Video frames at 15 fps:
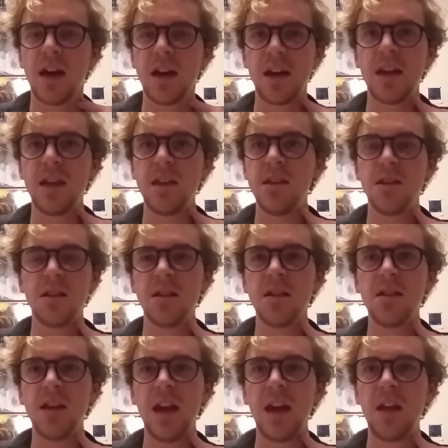can
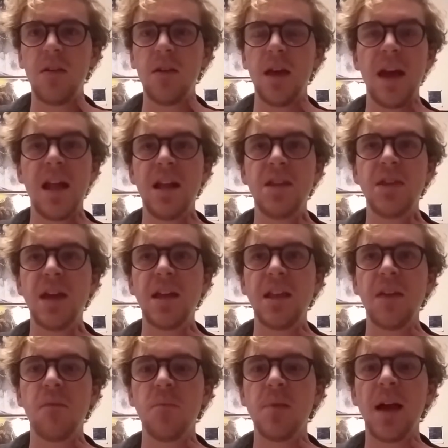contain anything
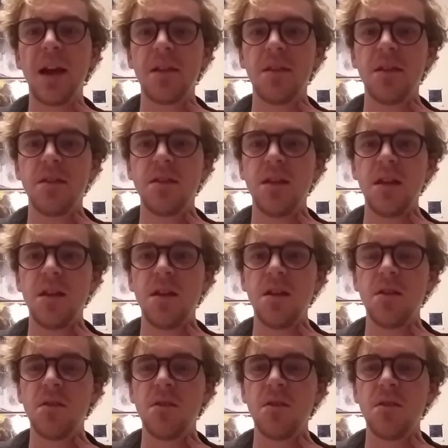they've blacklisted